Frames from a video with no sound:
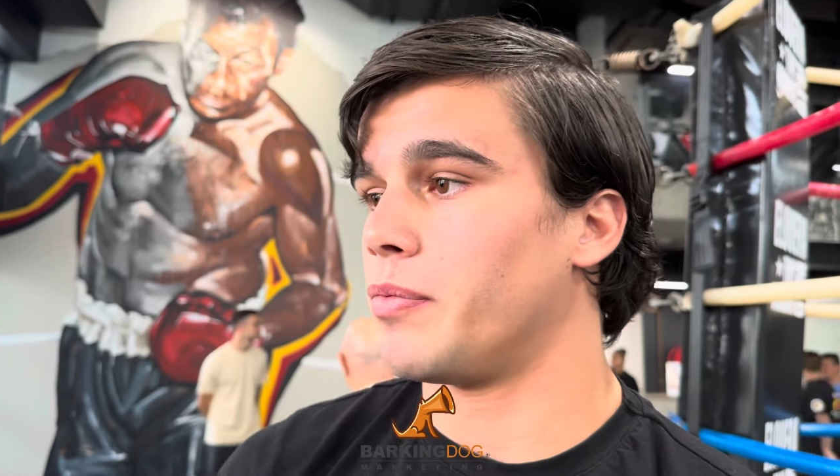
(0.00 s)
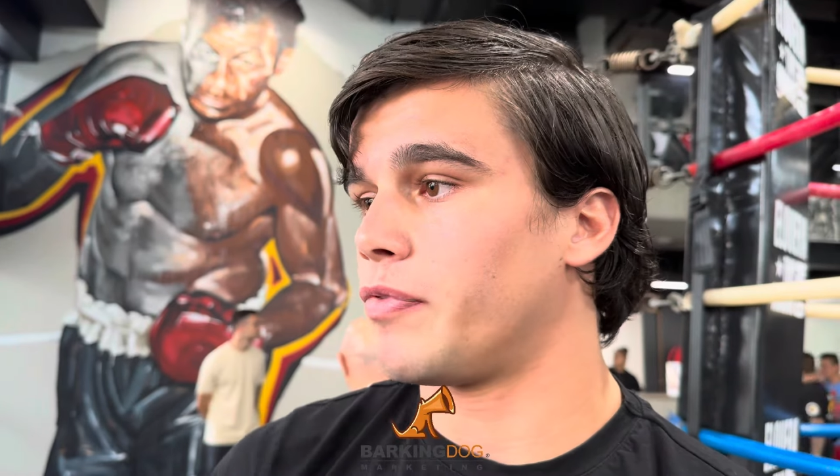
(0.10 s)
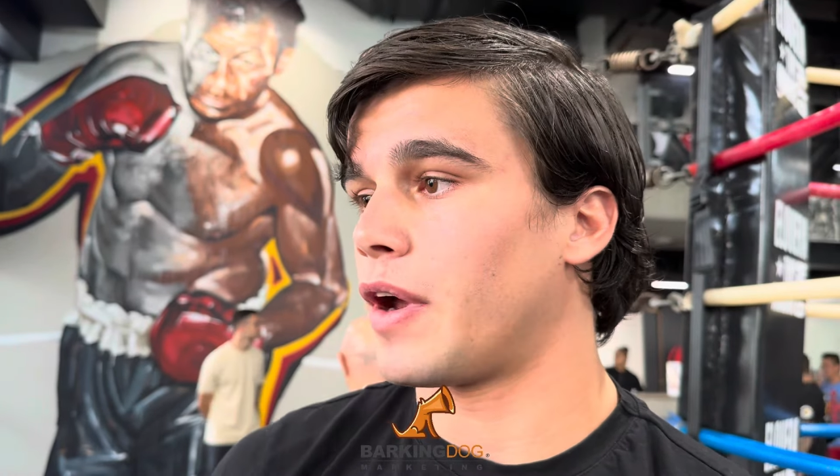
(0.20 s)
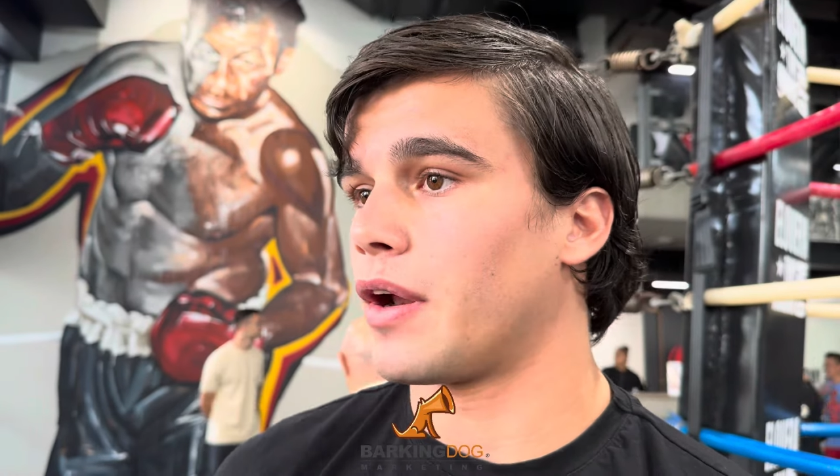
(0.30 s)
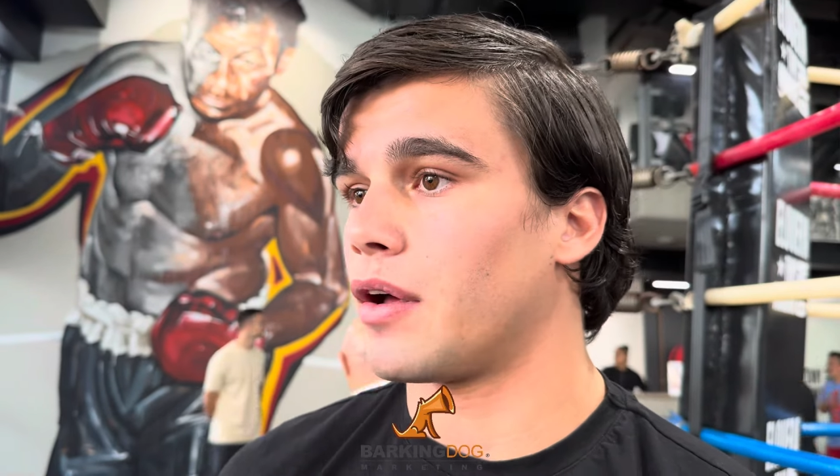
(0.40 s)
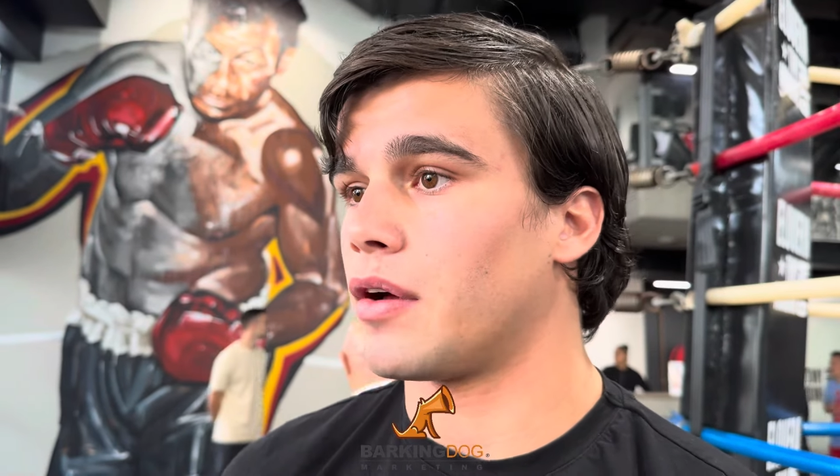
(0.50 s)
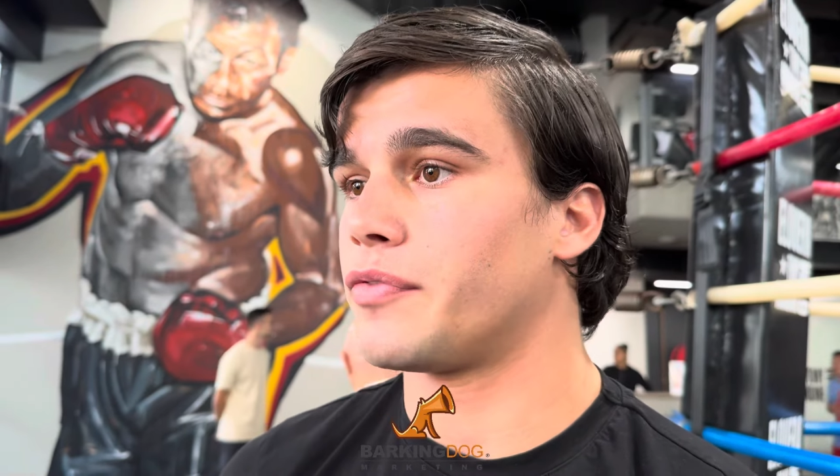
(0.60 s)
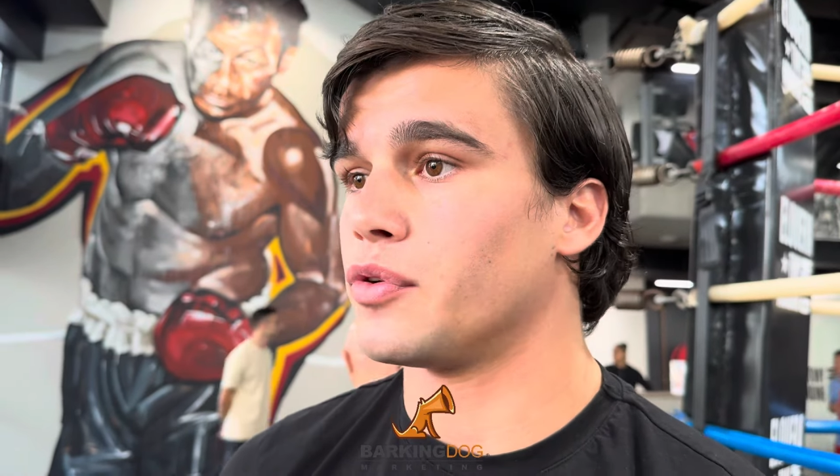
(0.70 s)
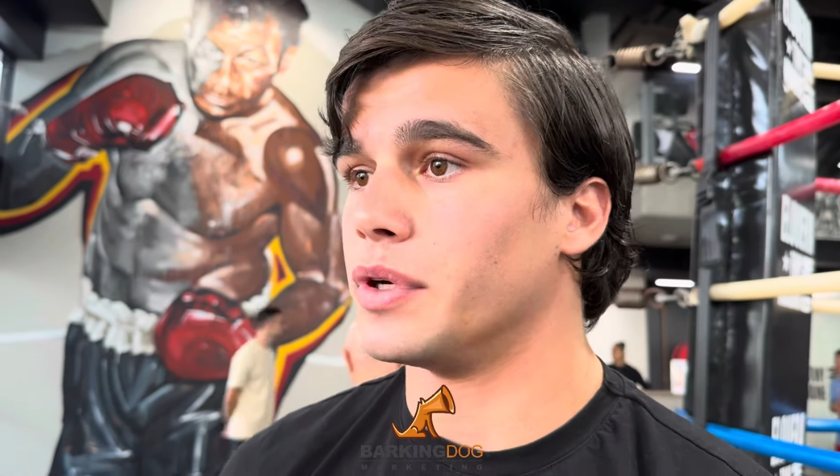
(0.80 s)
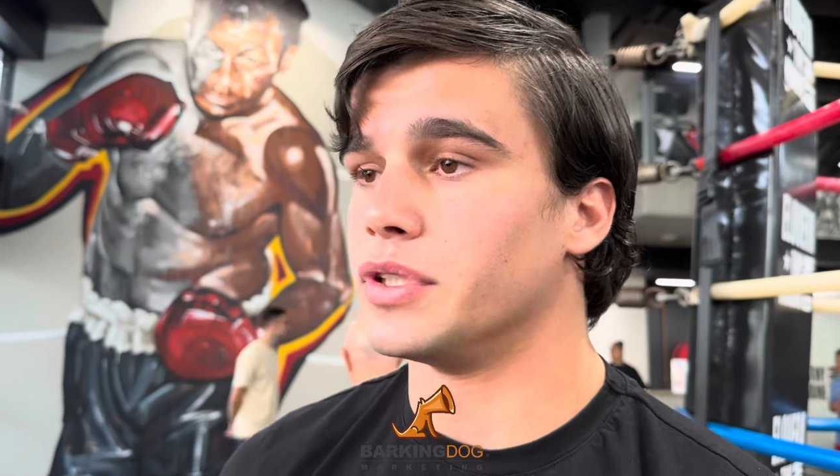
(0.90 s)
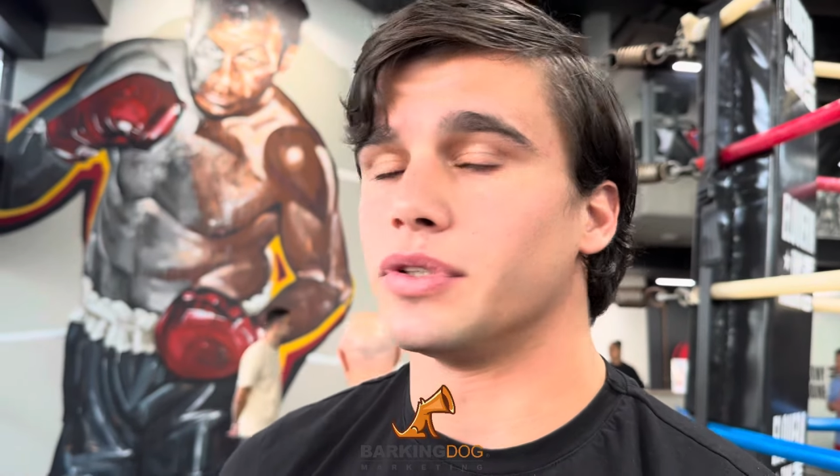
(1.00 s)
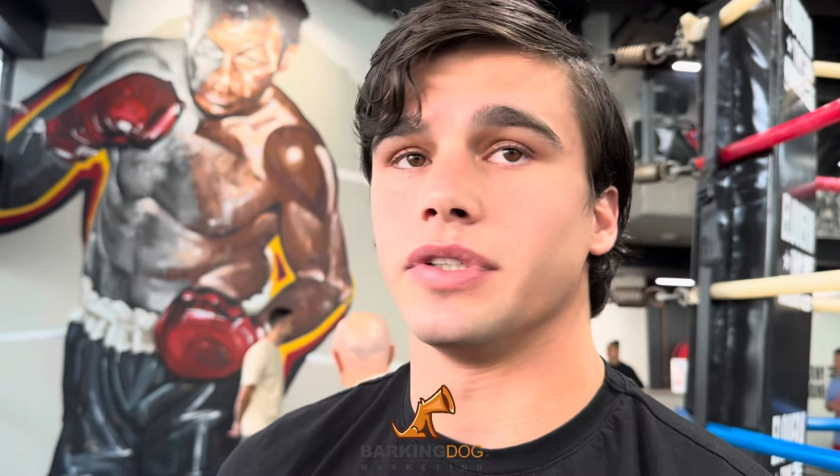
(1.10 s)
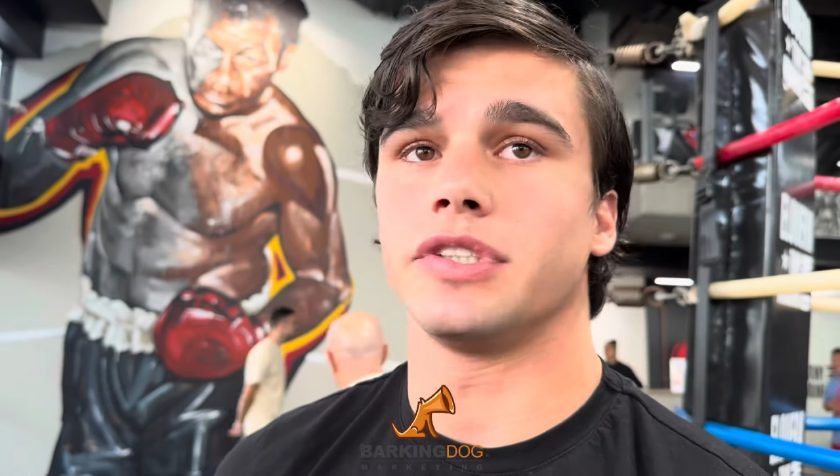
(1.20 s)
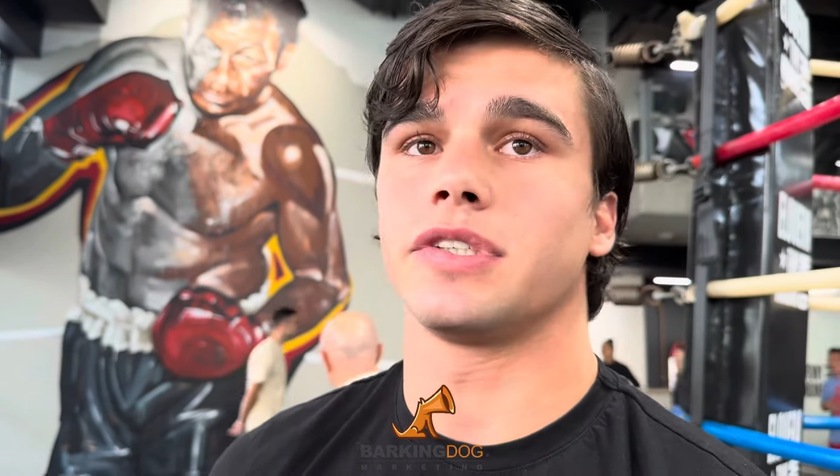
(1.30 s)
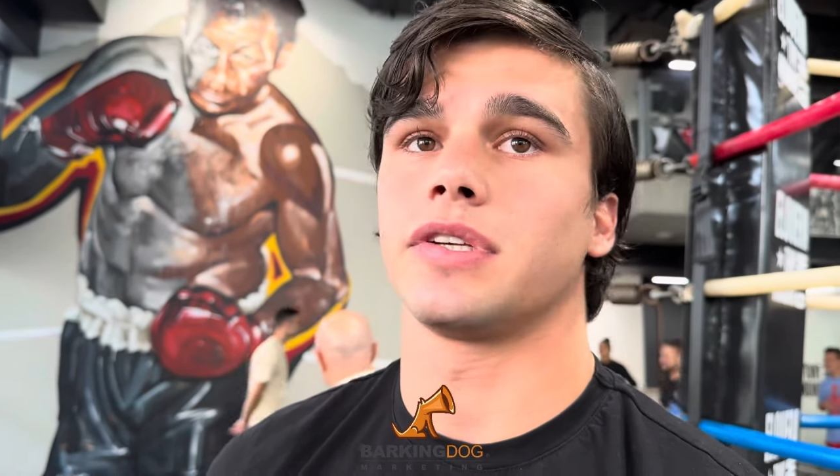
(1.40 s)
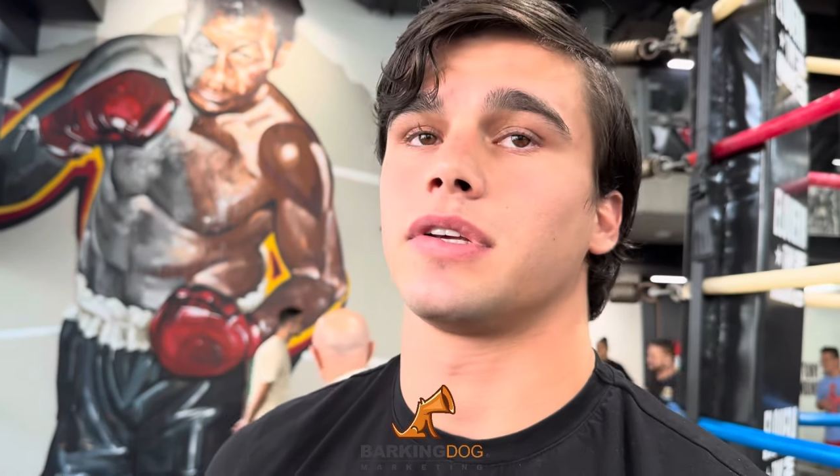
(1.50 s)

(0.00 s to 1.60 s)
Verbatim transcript: I've had a few injuries.